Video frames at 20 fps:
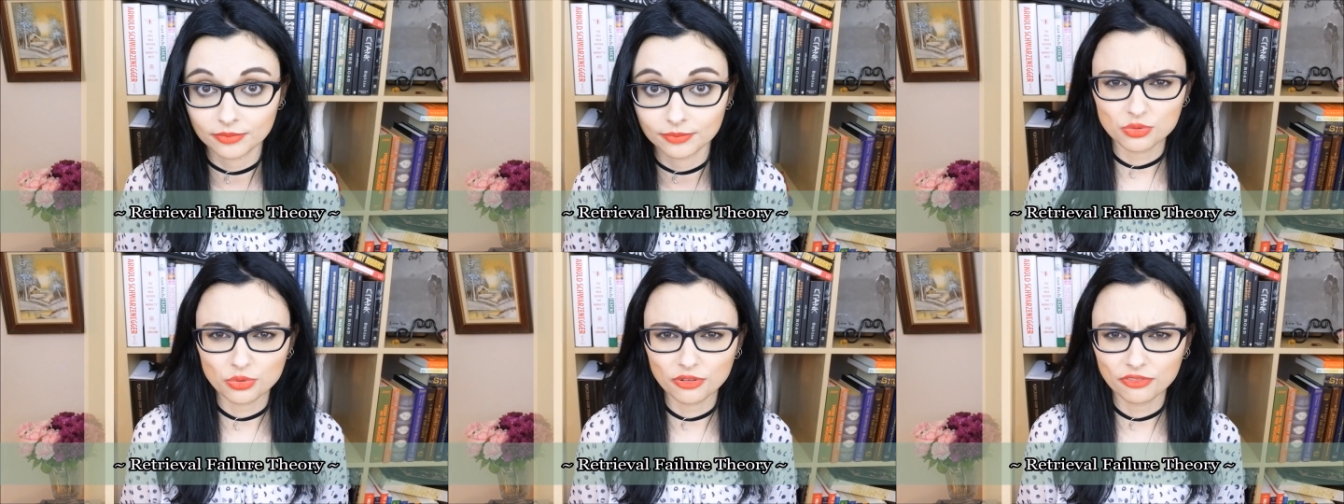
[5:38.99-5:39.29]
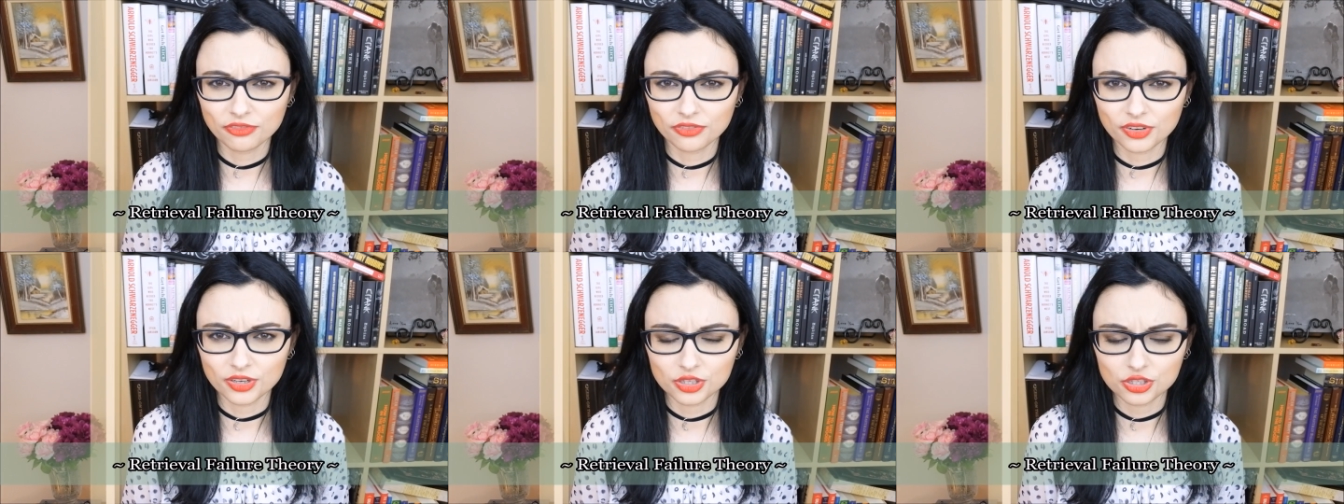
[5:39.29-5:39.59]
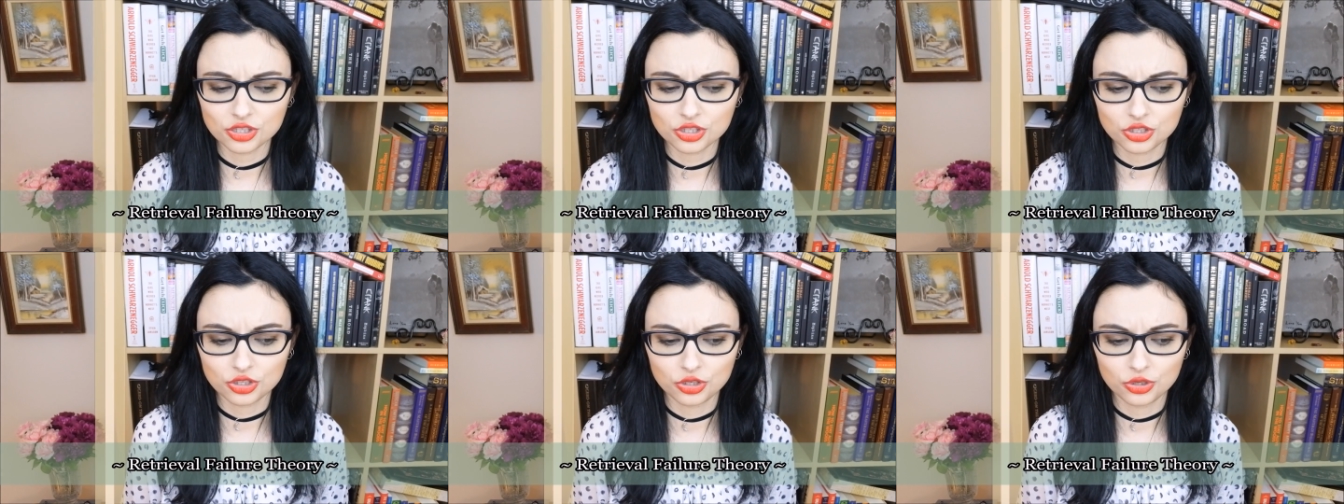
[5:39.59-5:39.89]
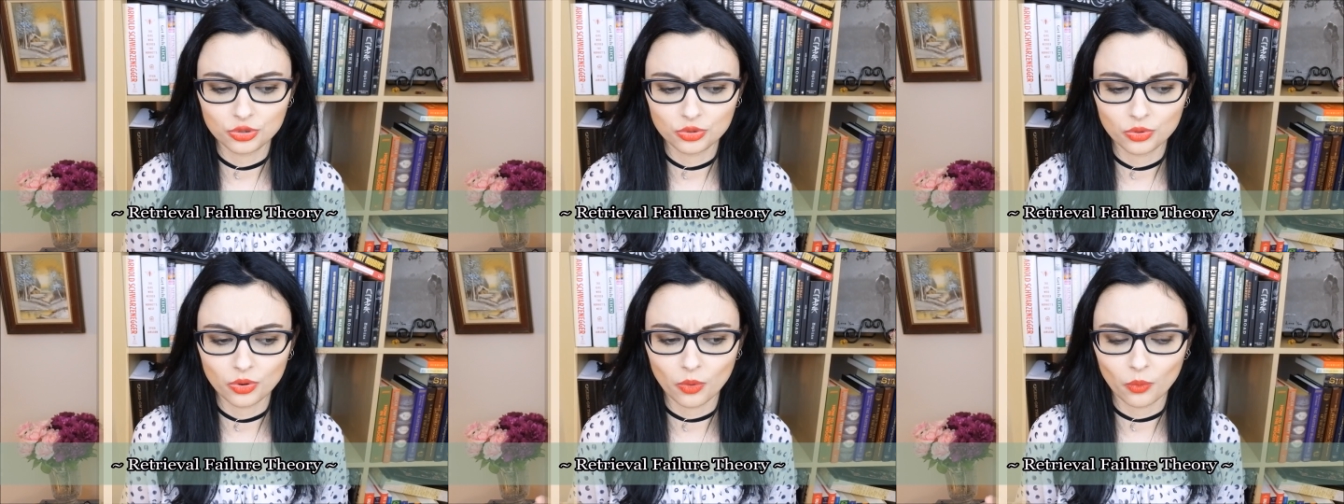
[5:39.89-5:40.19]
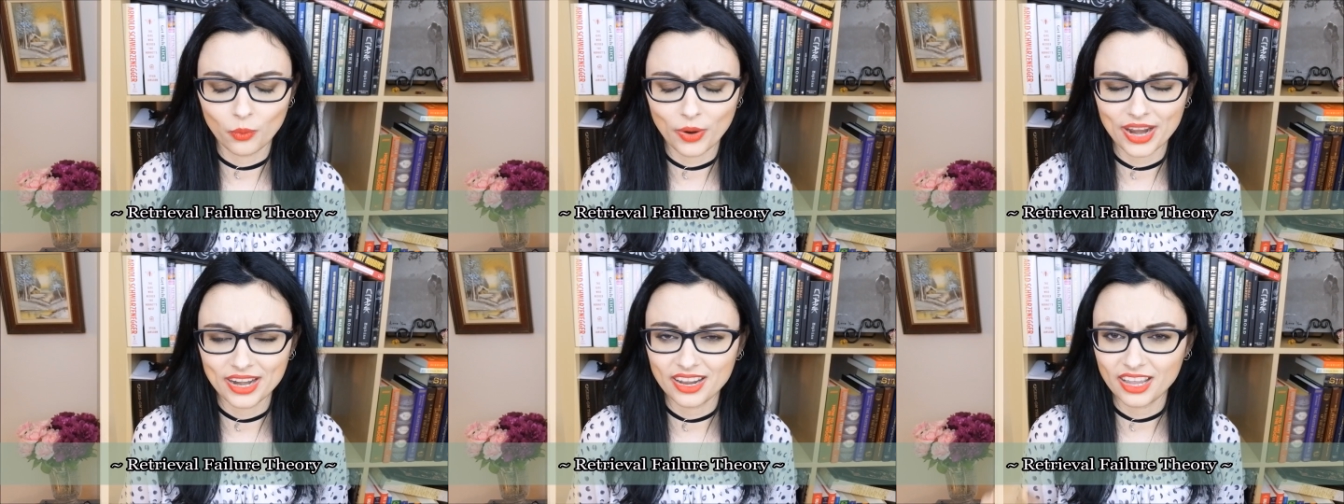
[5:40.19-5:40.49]
This refers to
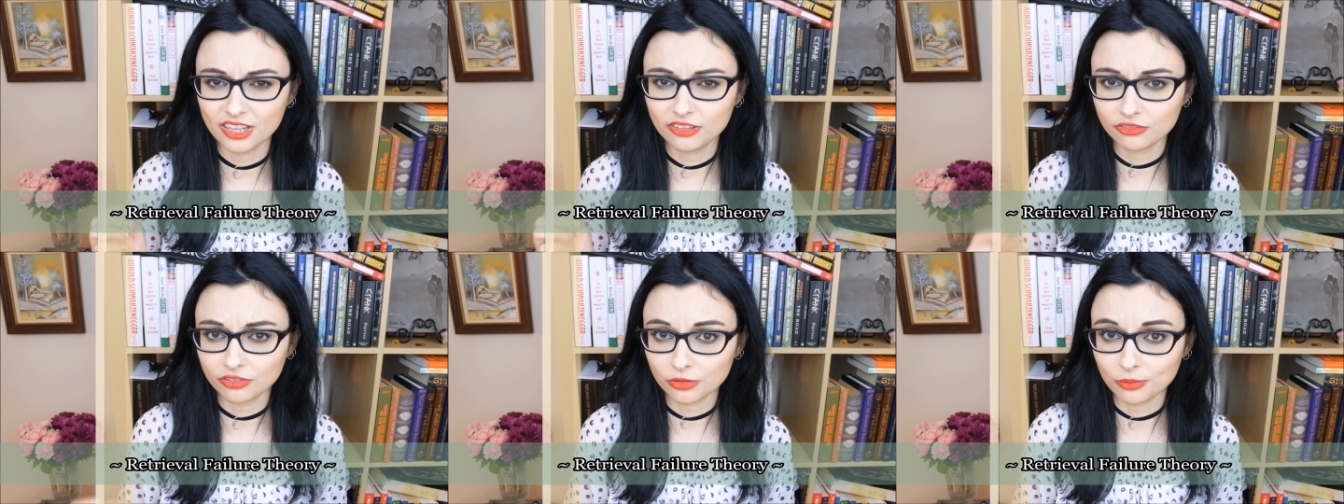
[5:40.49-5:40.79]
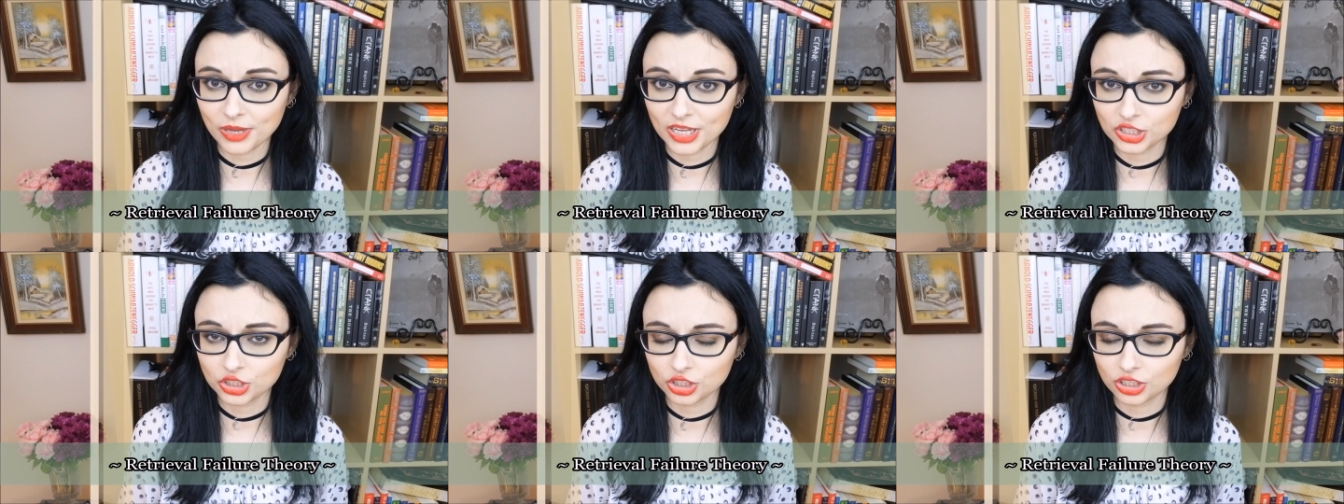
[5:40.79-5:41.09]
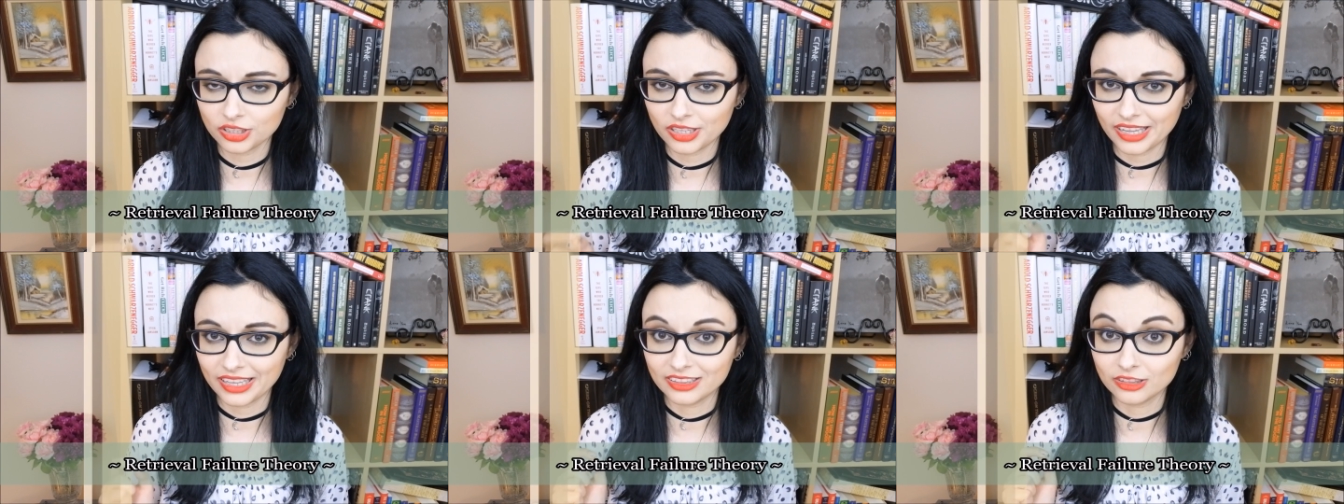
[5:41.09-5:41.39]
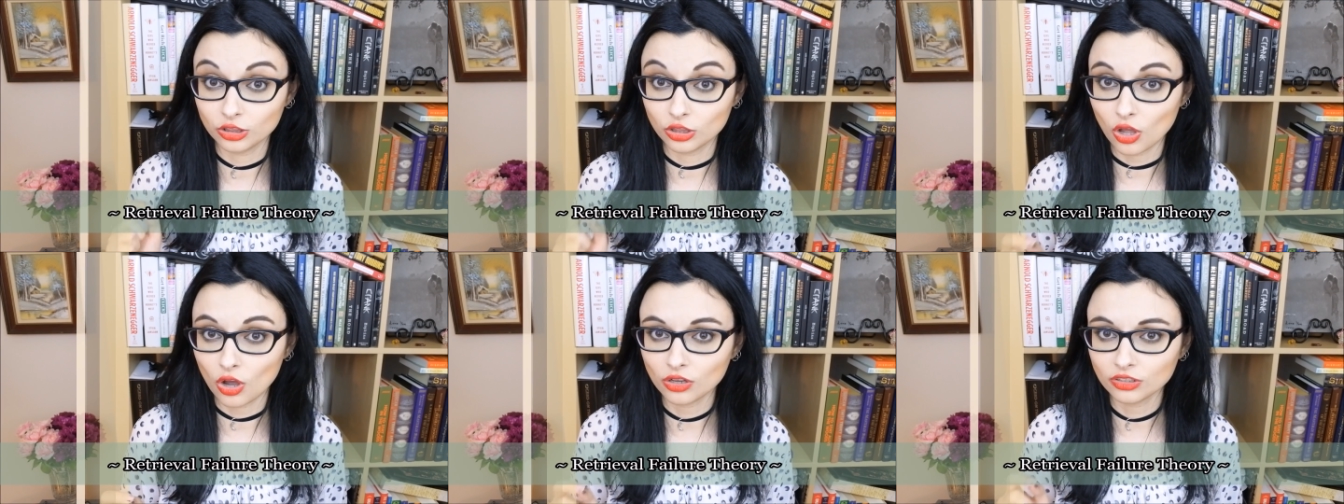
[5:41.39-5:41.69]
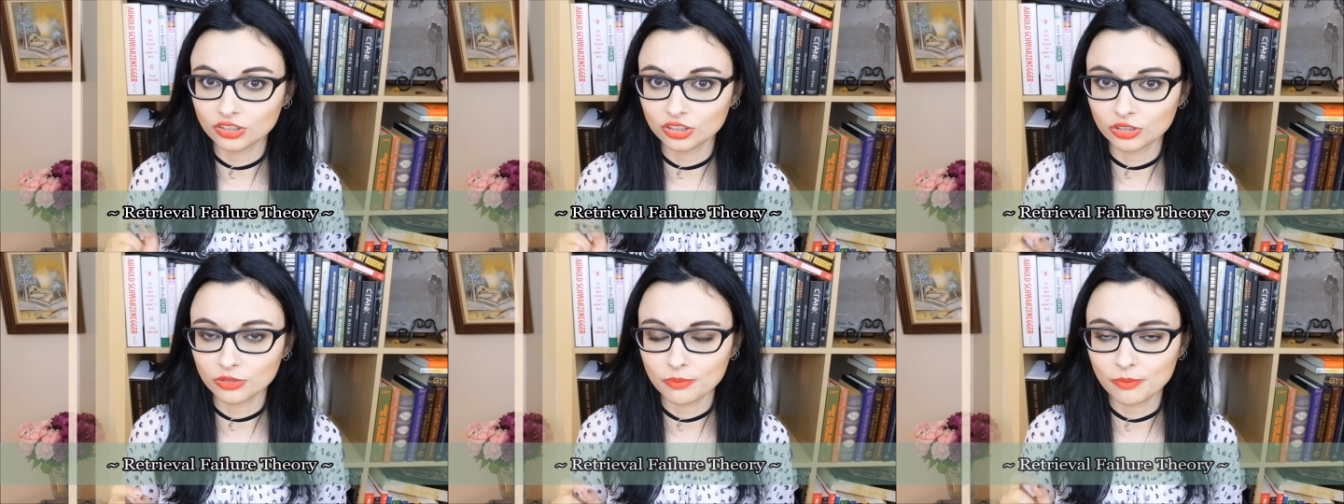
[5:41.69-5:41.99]
when information in
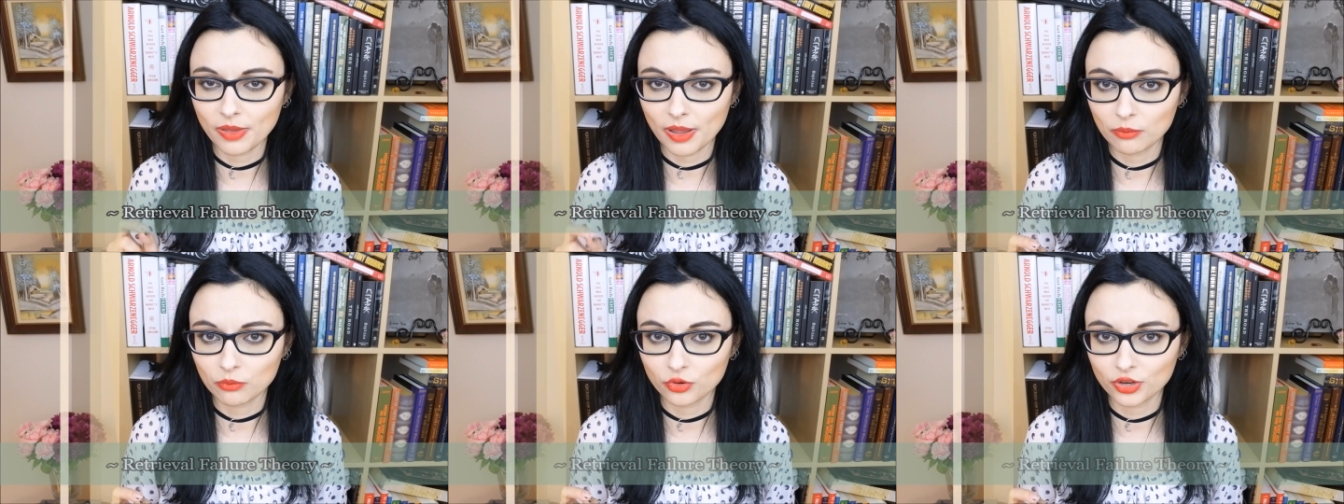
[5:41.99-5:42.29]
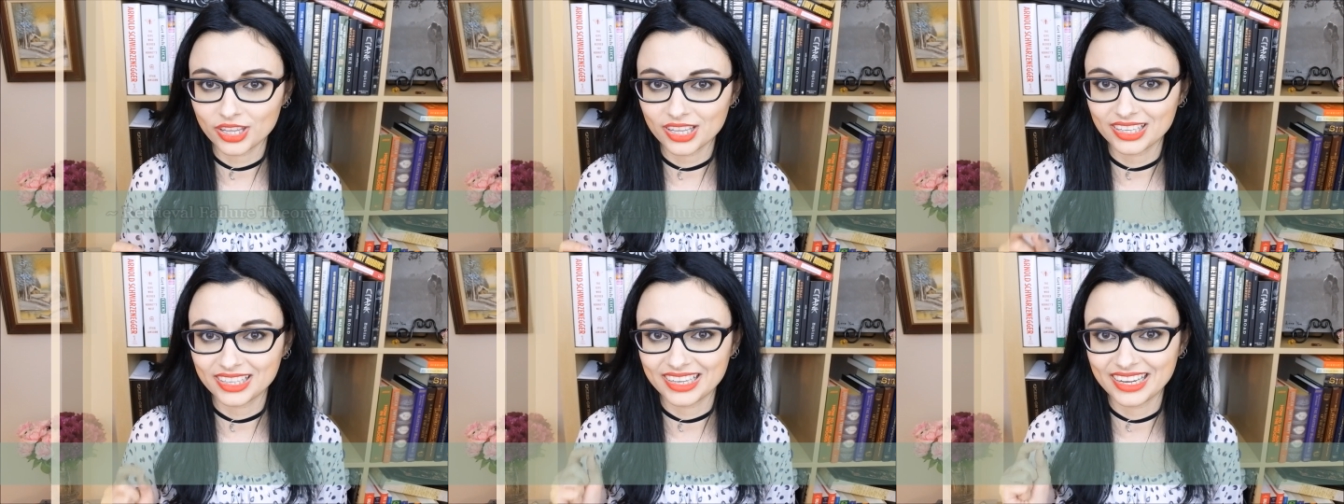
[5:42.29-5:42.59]
long-term memory